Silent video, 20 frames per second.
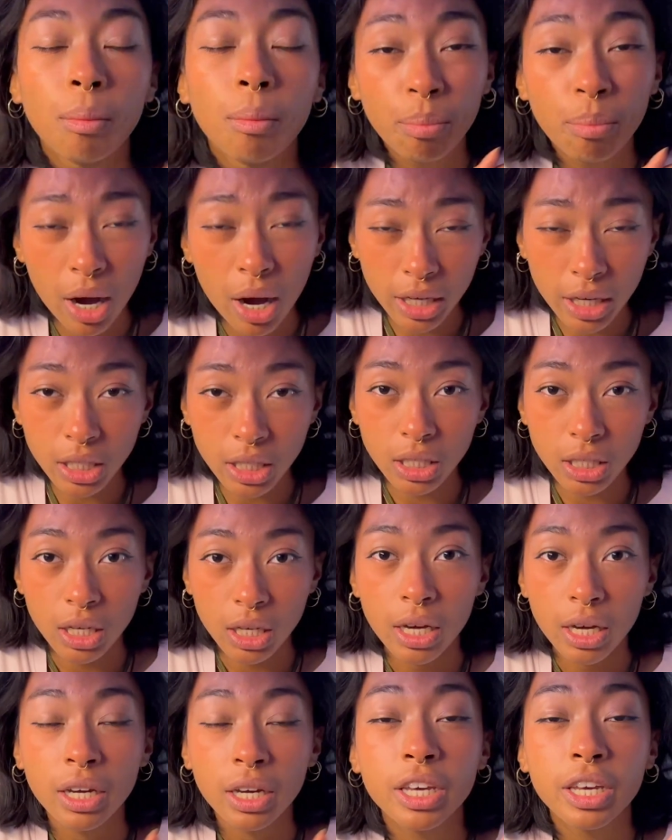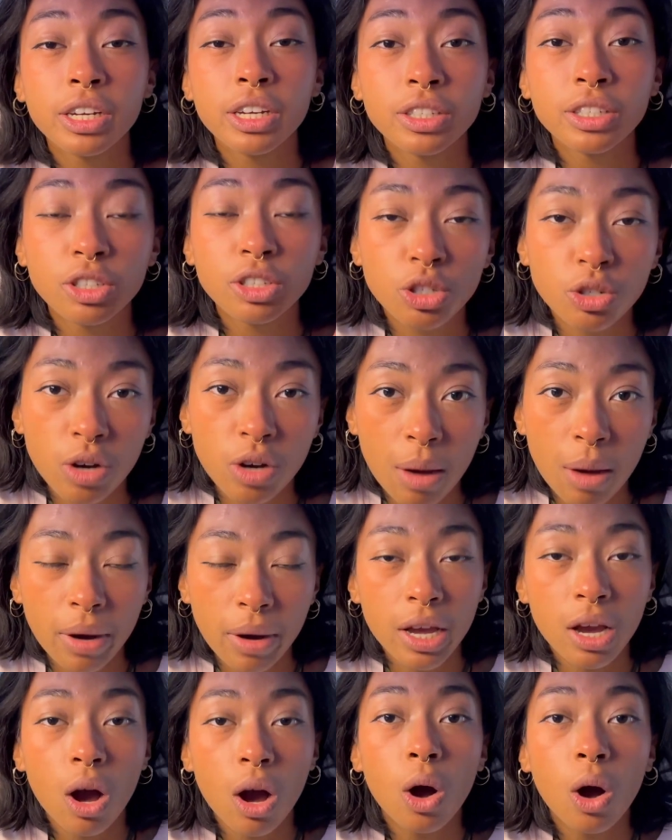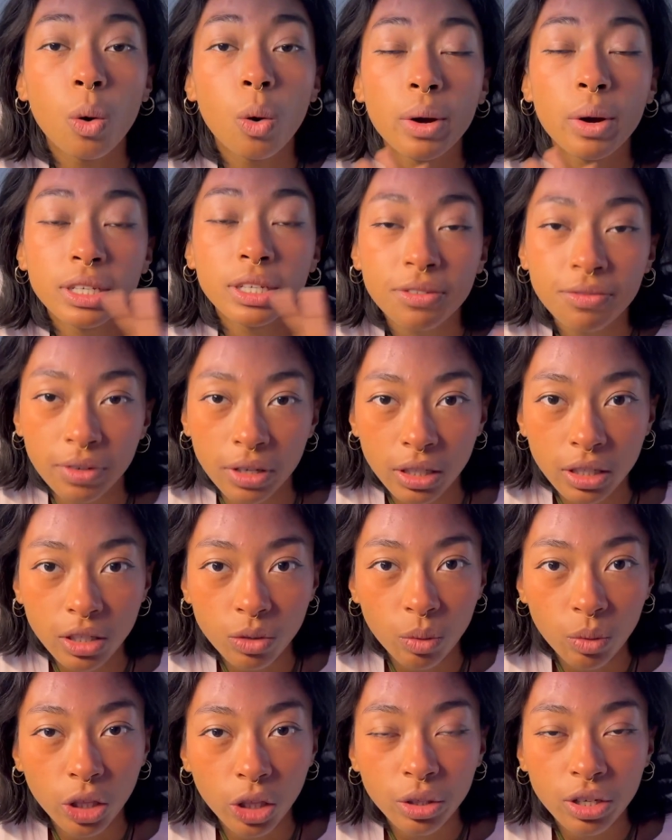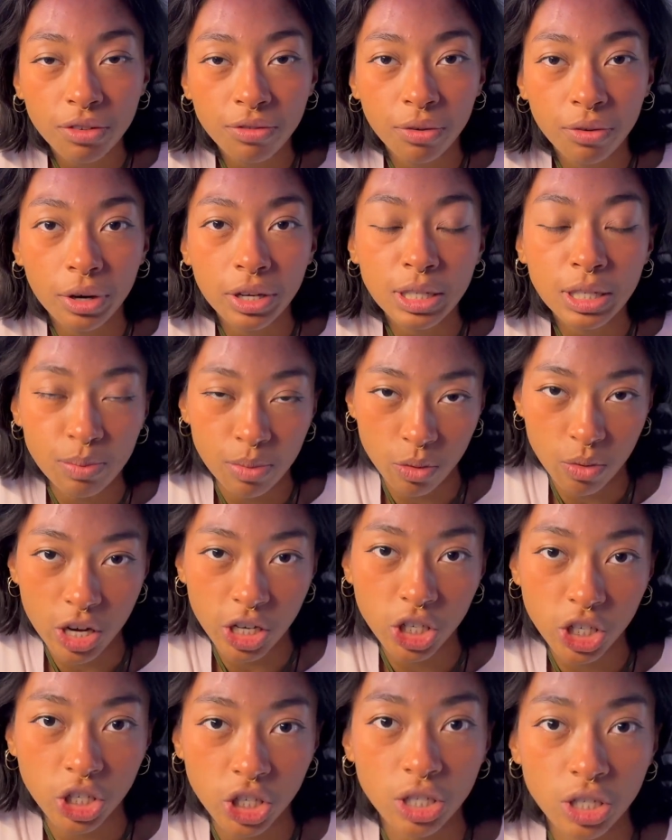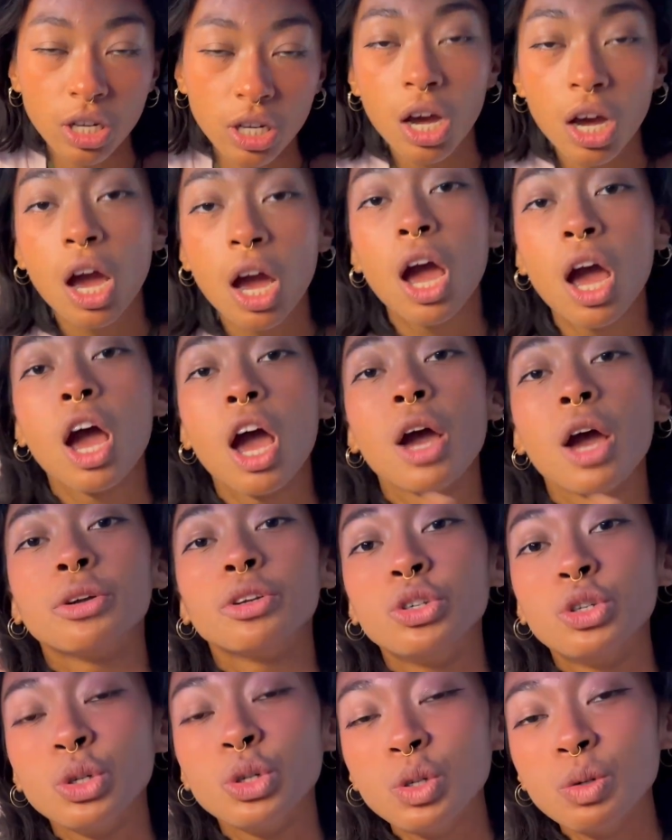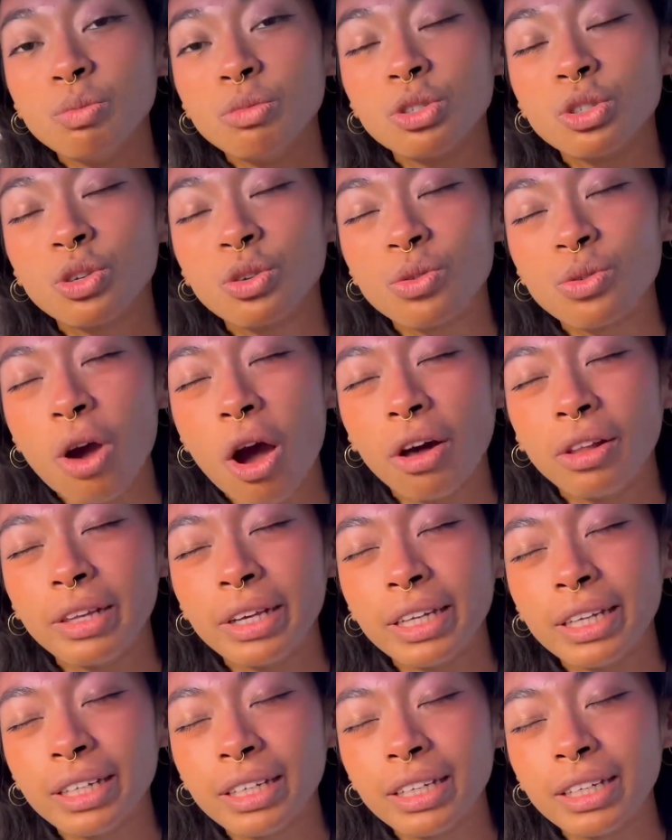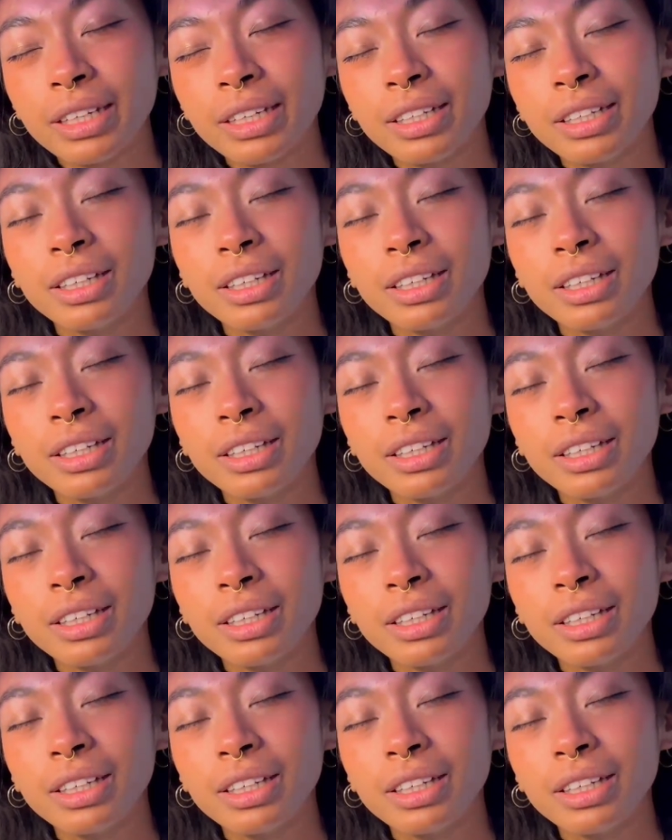But here's the trap I always fell in when looking for inspiration. Doom scrolling.